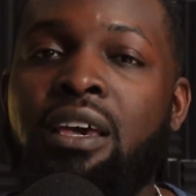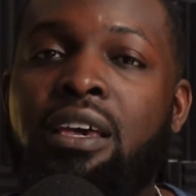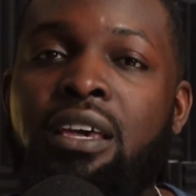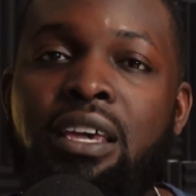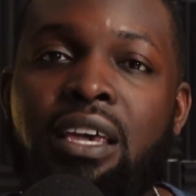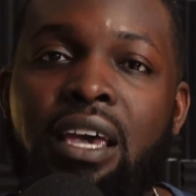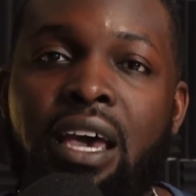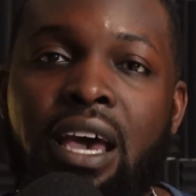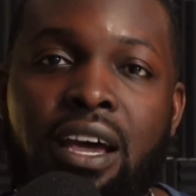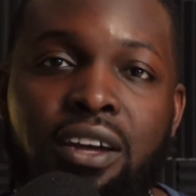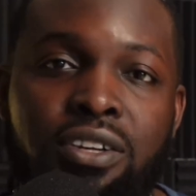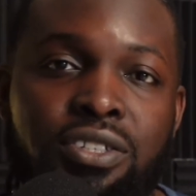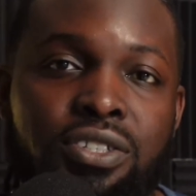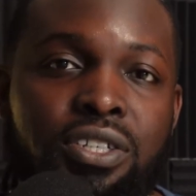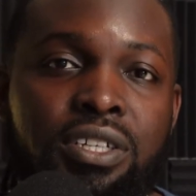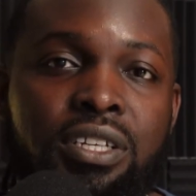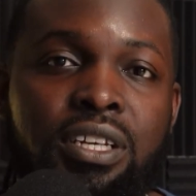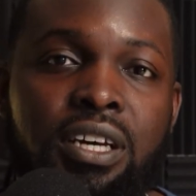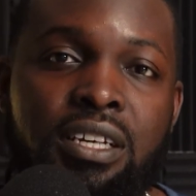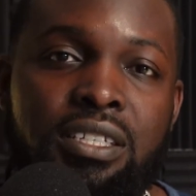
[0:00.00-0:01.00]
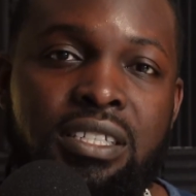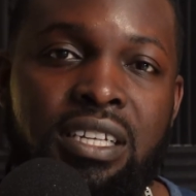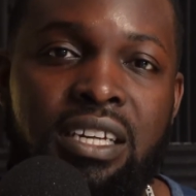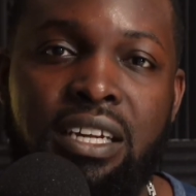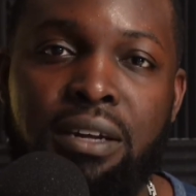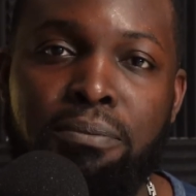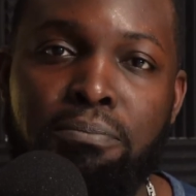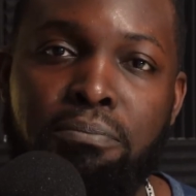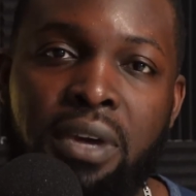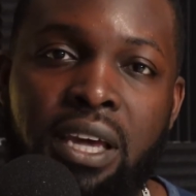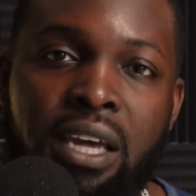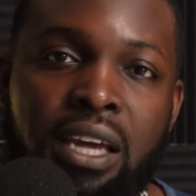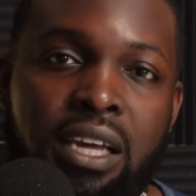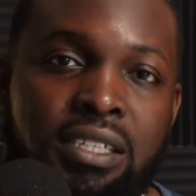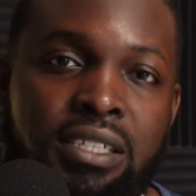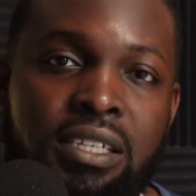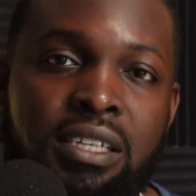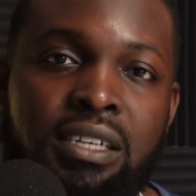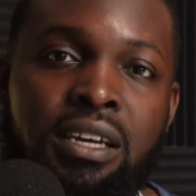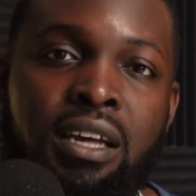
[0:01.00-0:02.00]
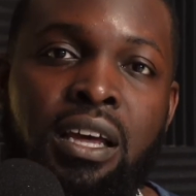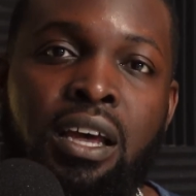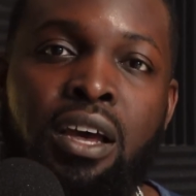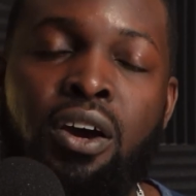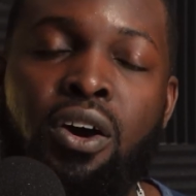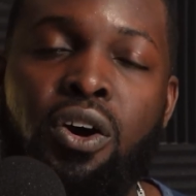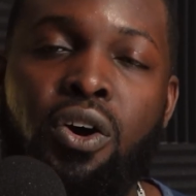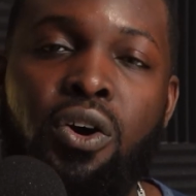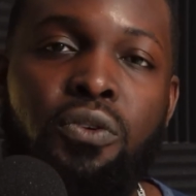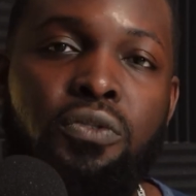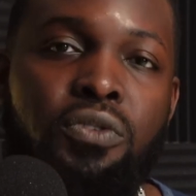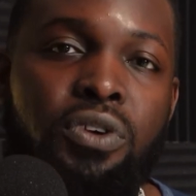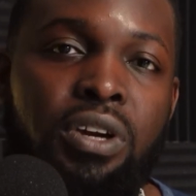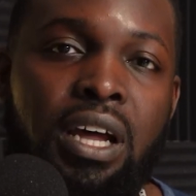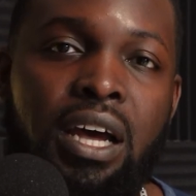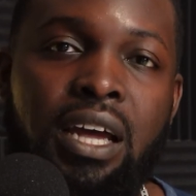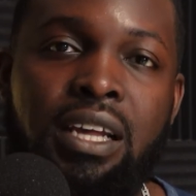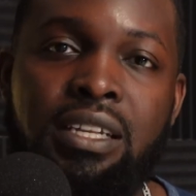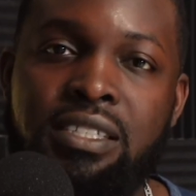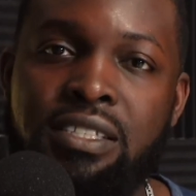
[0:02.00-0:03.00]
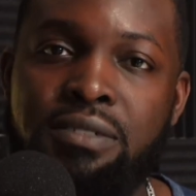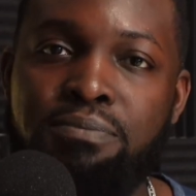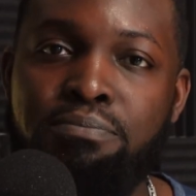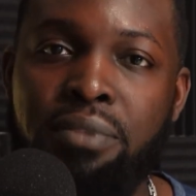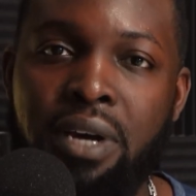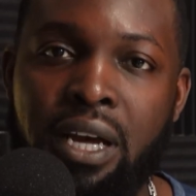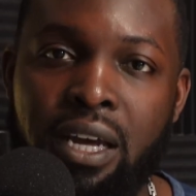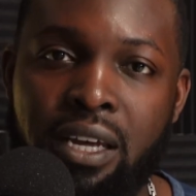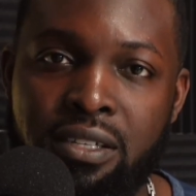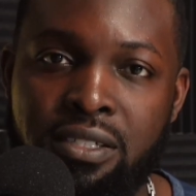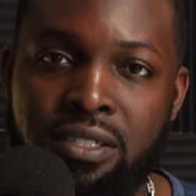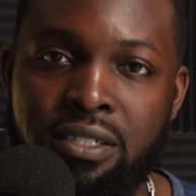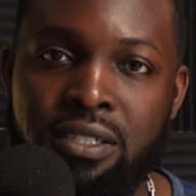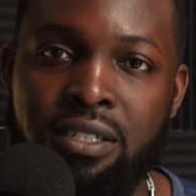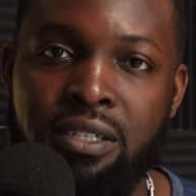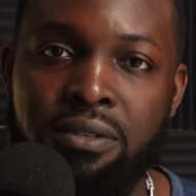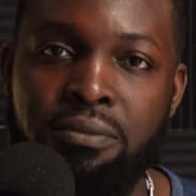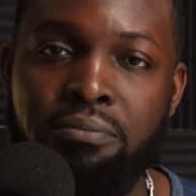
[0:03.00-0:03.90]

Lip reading: He actually does an amazing overnight spiced,